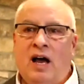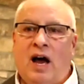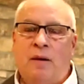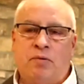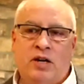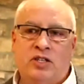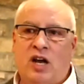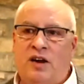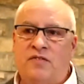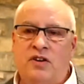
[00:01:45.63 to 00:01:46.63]
I praise
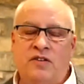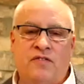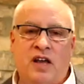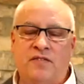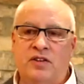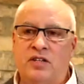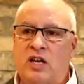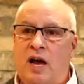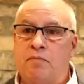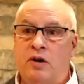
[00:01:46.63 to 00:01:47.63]
God for your faithfulness.
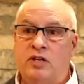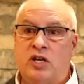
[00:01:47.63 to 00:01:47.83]
I praise